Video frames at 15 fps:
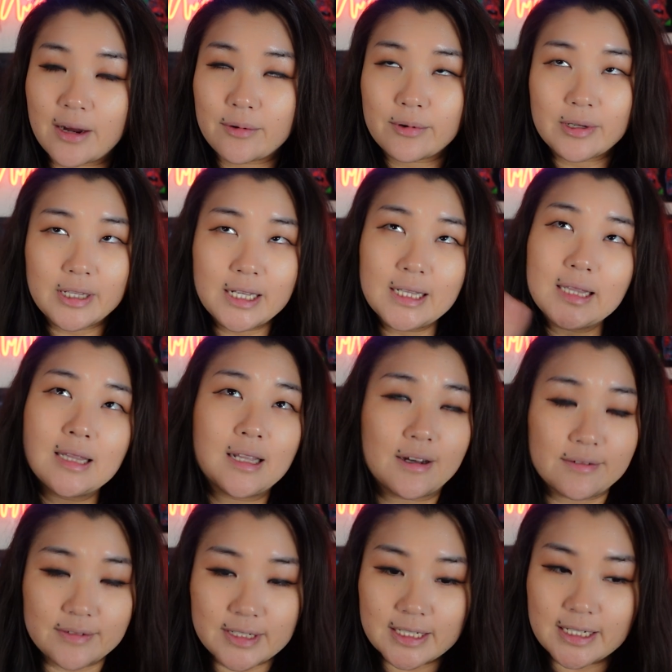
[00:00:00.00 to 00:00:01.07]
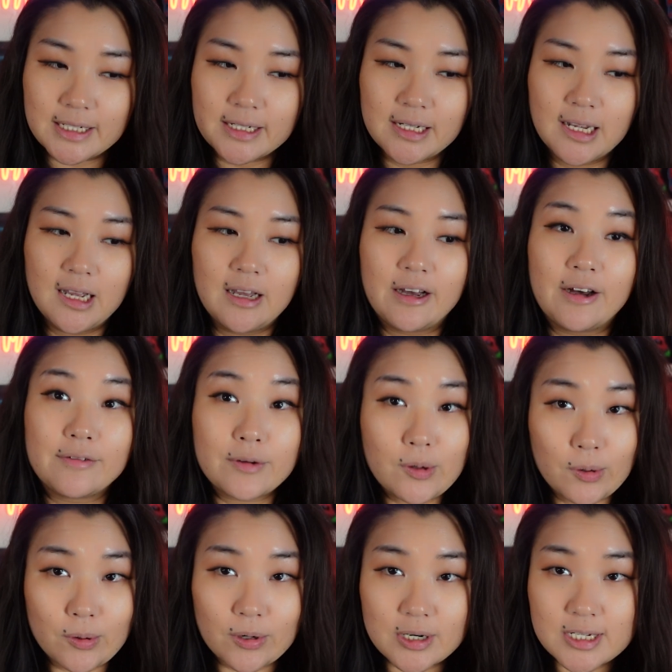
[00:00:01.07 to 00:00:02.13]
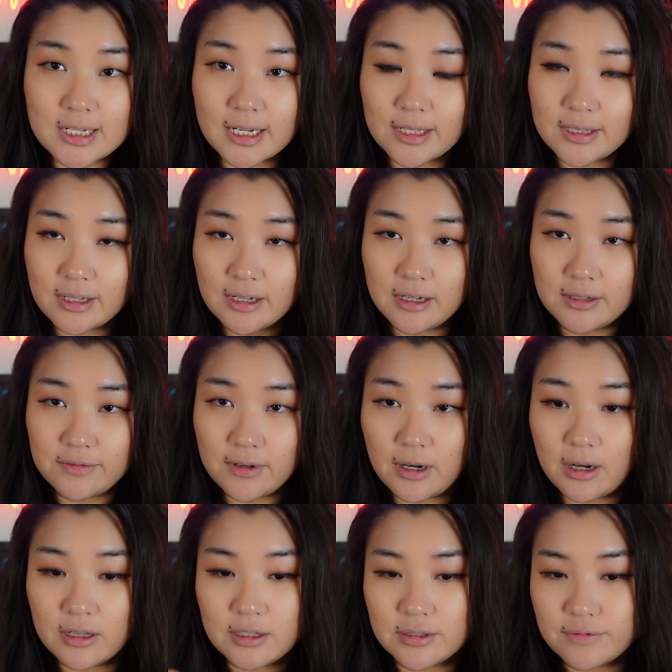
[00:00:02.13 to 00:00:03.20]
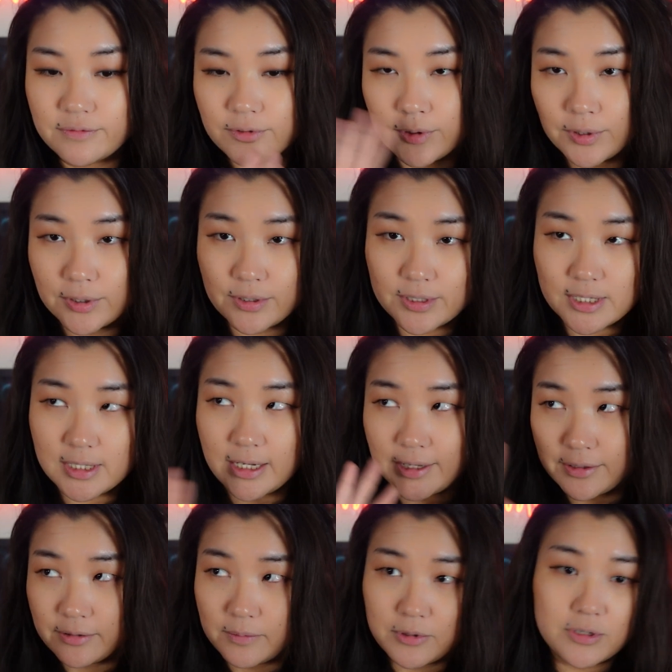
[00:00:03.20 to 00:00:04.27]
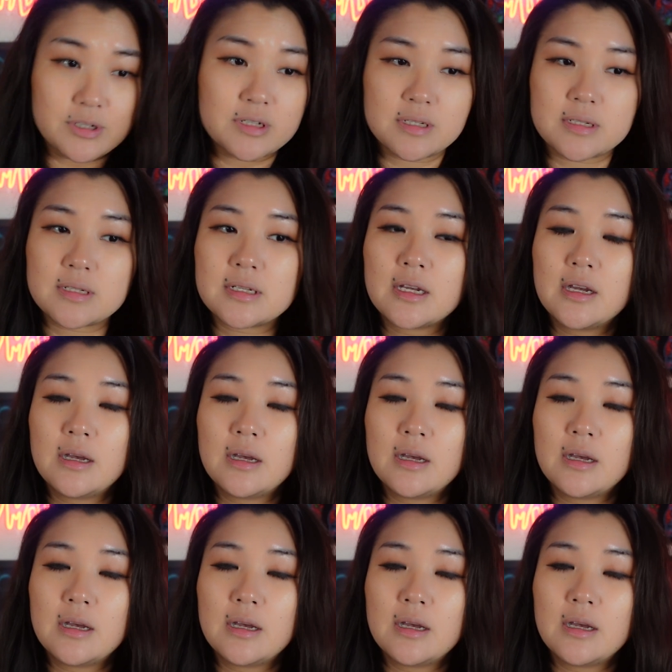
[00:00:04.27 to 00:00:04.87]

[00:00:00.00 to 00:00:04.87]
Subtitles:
really loved it. Of course, I love all of Yorgos Lanthimos'